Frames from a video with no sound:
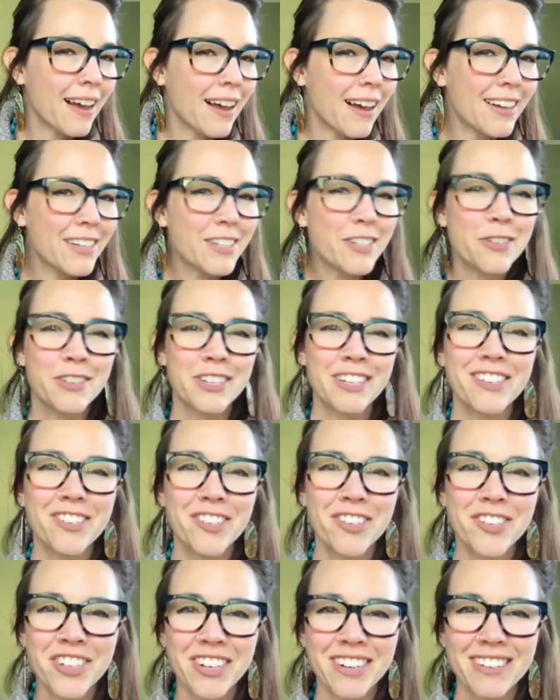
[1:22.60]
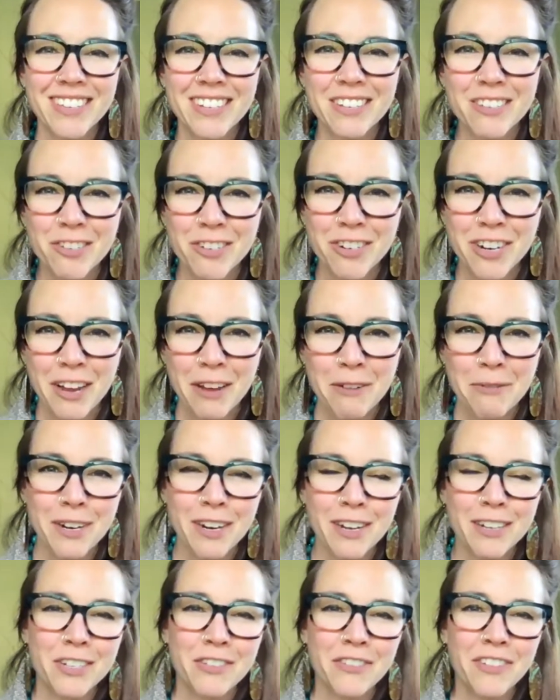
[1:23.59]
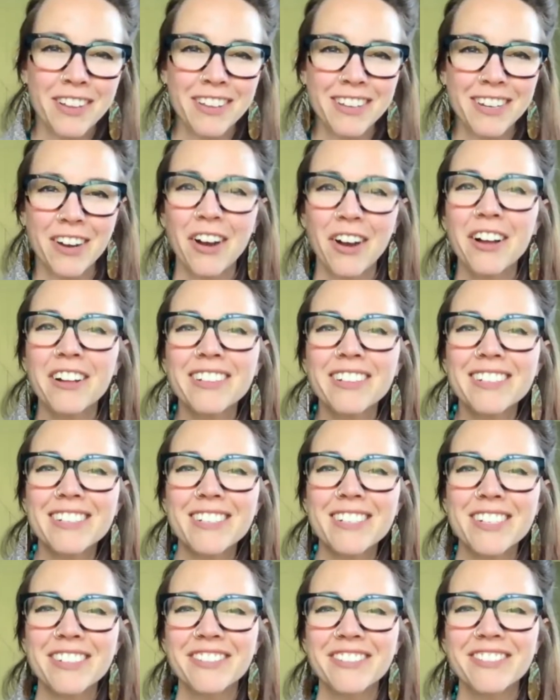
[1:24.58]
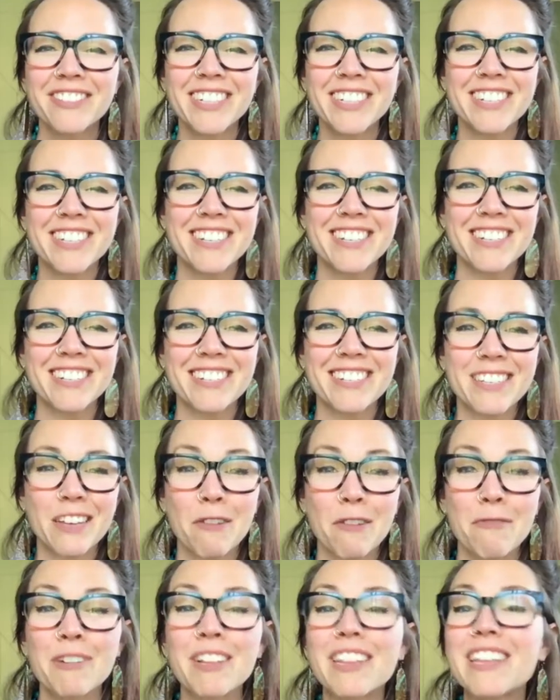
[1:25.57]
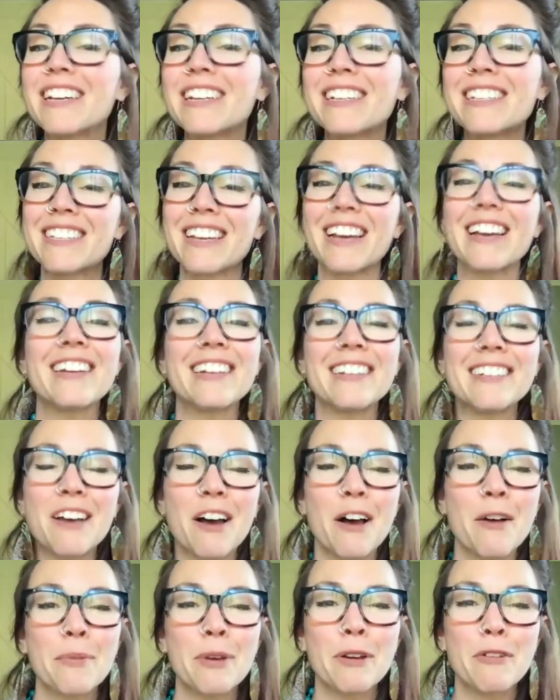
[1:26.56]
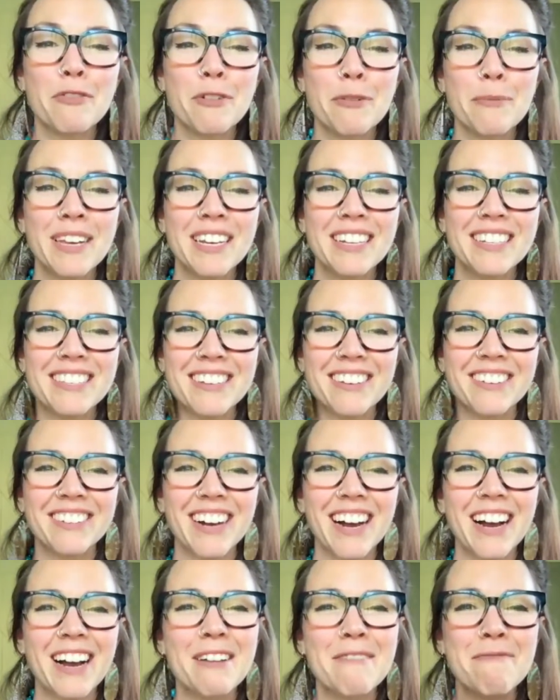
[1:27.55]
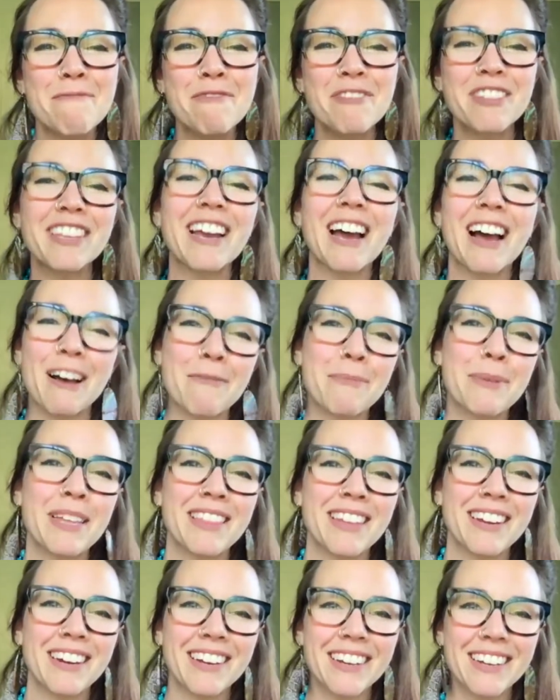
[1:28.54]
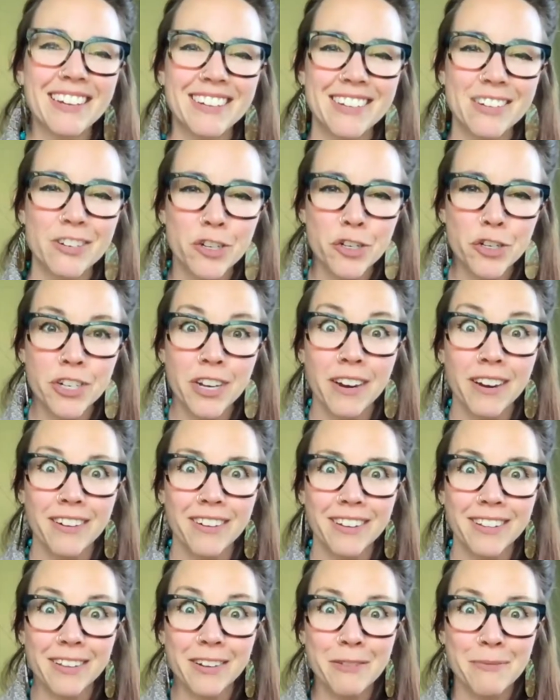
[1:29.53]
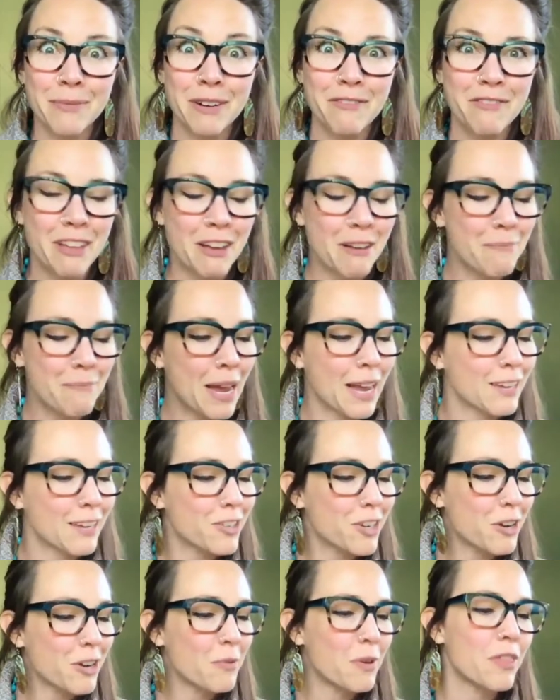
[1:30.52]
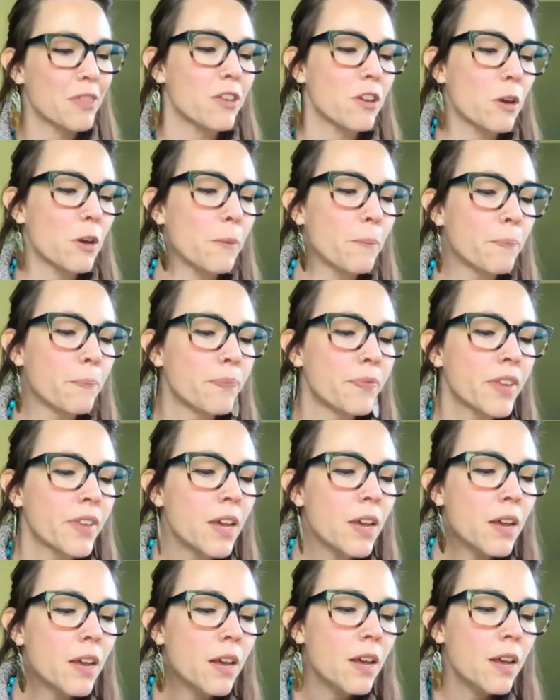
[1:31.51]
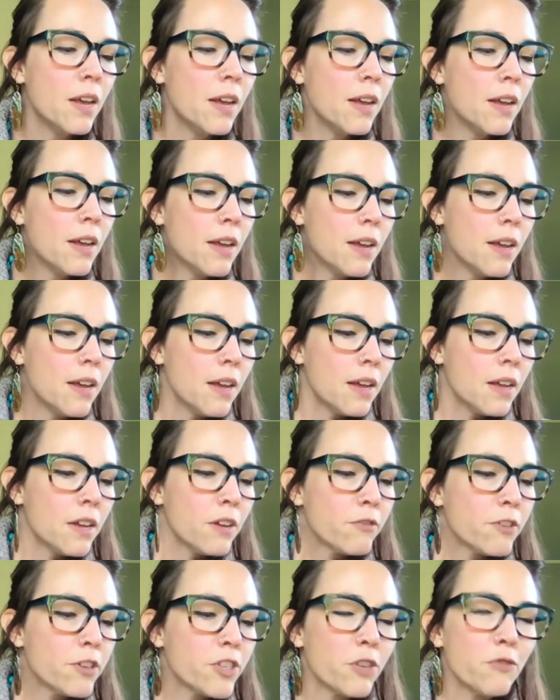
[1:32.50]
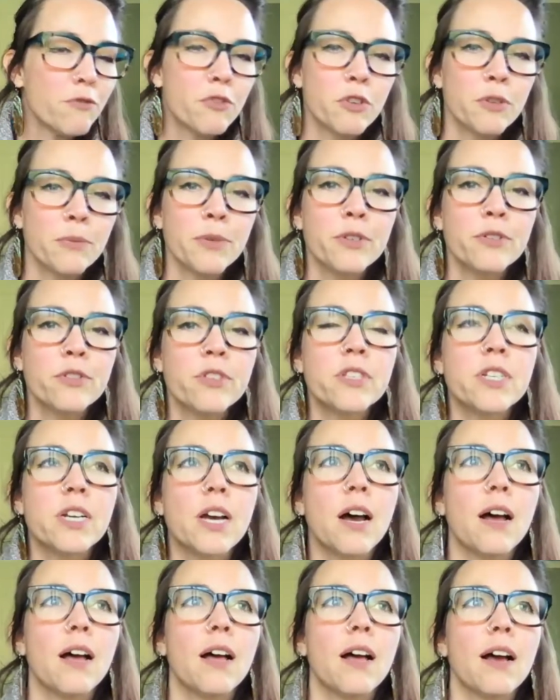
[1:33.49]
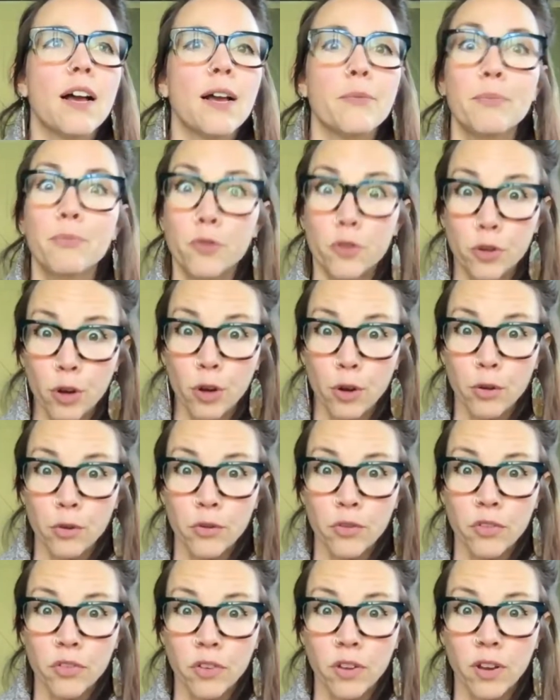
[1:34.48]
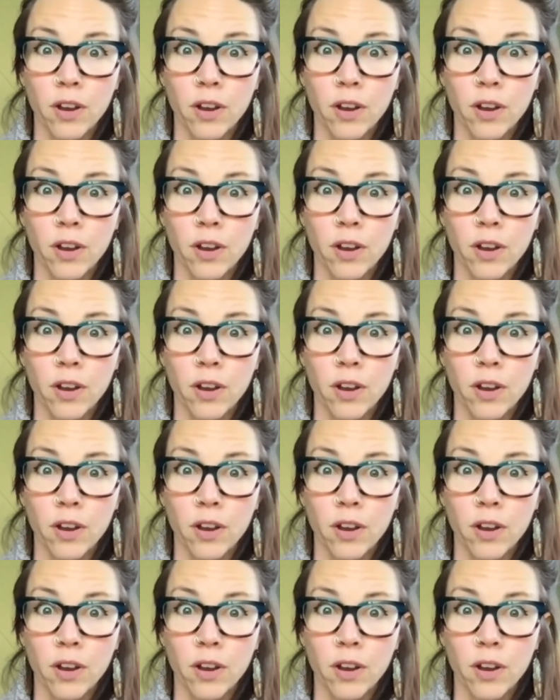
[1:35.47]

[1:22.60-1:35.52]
do teach jazz history at Wenatchee Valley College, which is a really exciting topic for me, so I'm really happy that I get to share a little bit of that passion with you. First and foremost, I chose